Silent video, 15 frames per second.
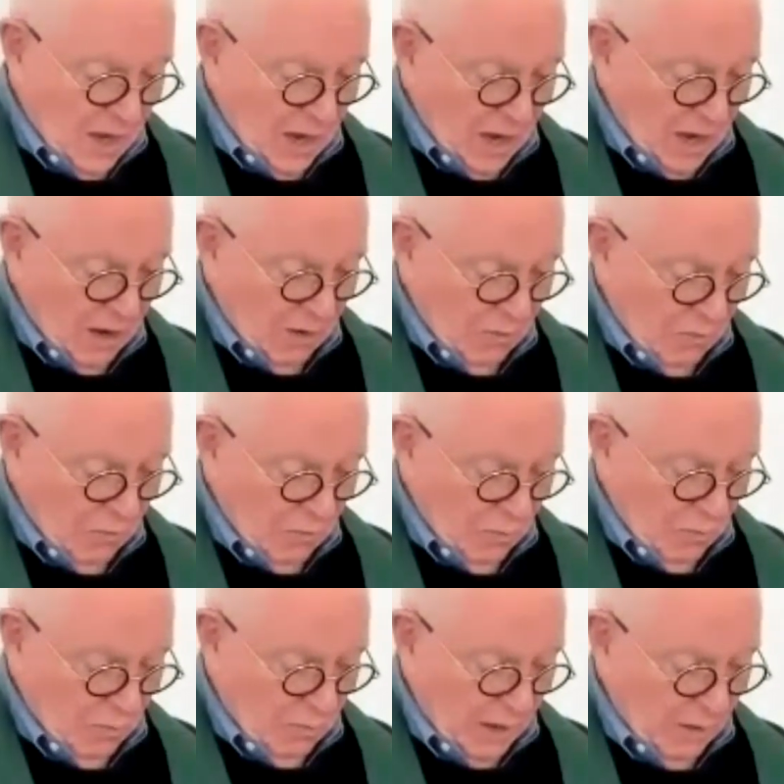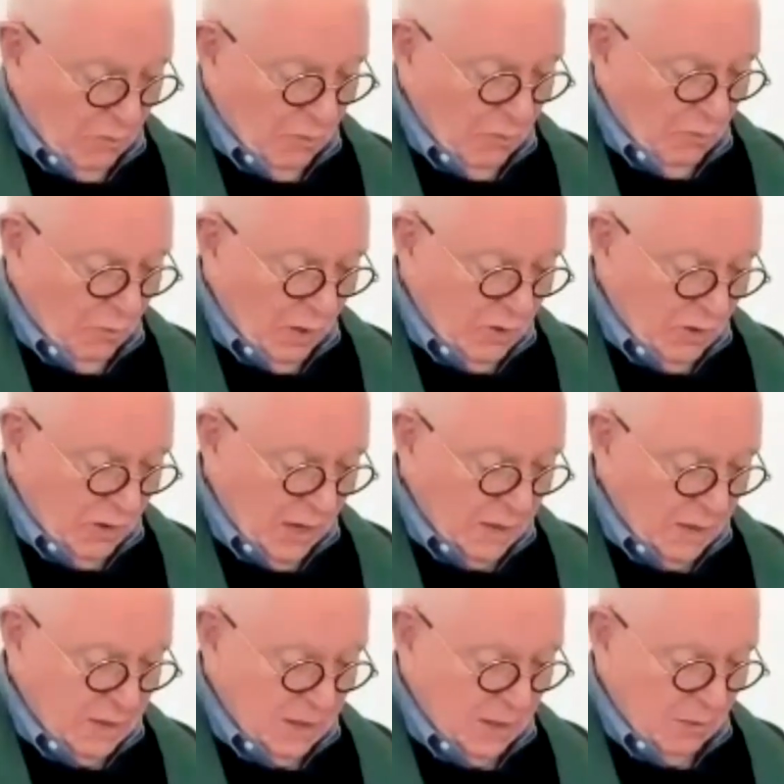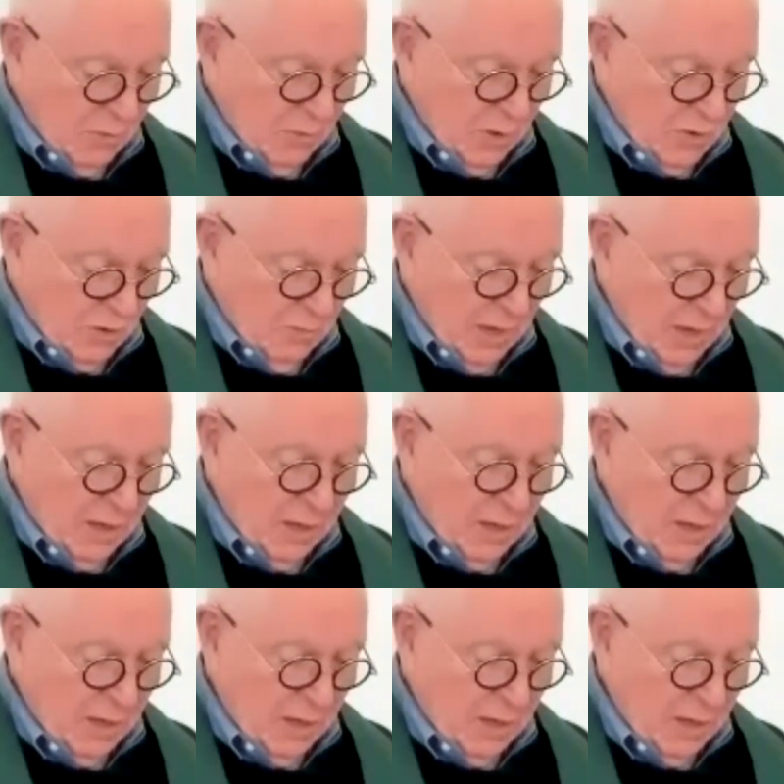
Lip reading: by Richard Hansen and Richard